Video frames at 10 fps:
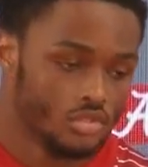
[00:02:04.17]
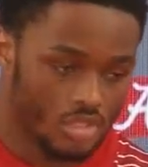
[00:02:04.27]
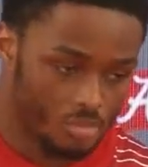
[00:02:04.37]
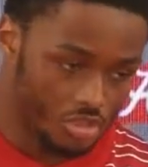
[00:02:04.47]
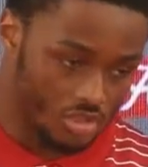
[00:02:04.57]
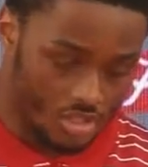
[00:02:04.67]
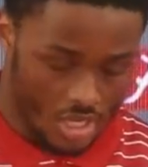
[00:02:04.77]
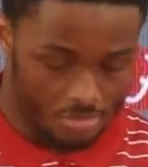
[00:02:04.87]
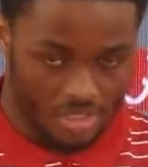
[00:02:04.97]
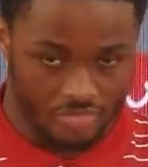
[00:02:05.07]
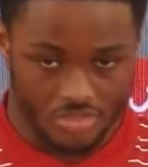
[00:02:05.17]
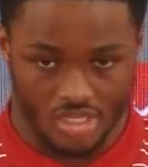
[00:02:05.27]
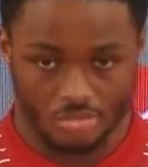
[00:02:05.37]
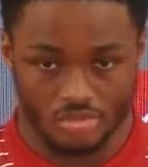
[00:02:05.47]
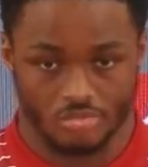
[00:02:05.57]
I mean, I'm not from
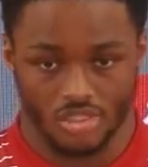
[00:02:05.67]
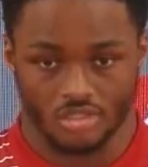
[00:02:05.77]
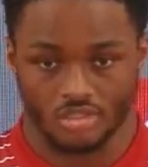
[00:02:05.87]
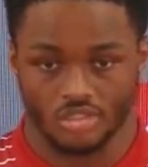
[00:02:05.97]
Tampa, but you know,